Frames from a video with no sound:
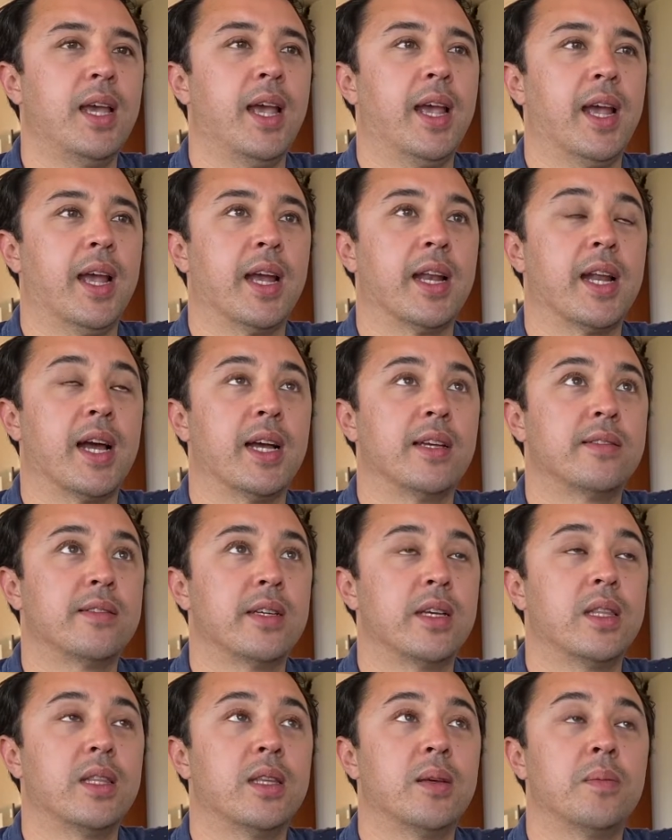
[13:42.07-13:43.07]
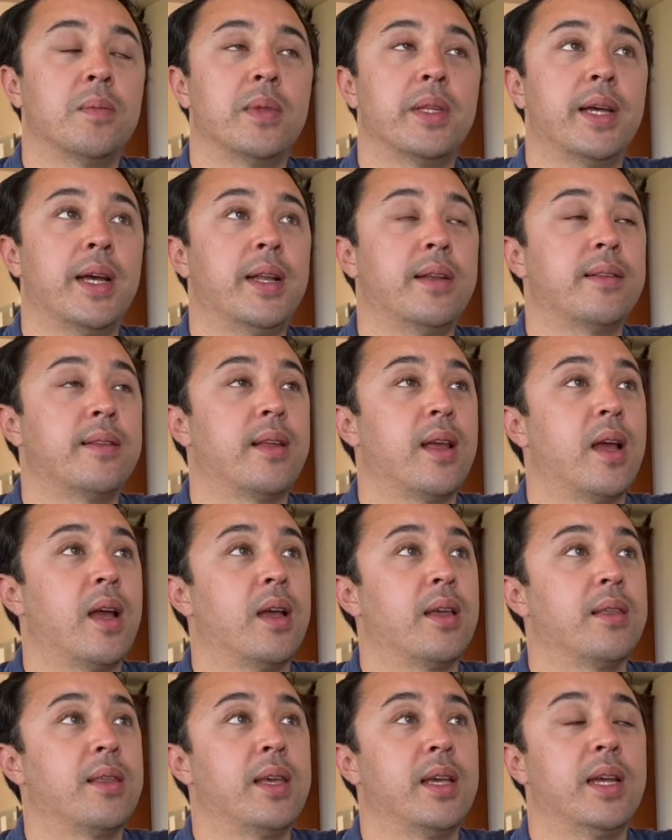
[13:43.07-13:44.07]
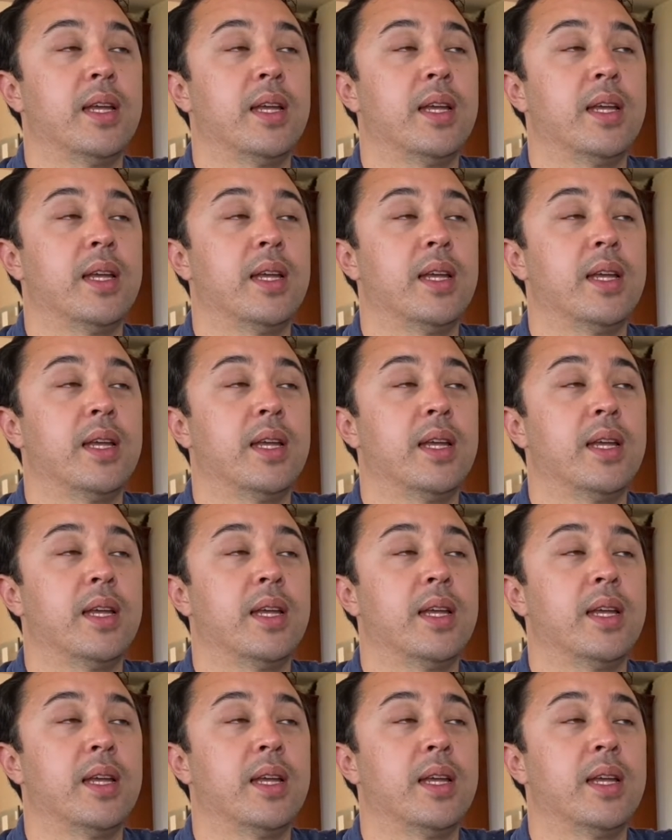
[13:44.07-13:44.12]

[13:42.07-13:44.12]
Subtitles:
And I sent him that, I think,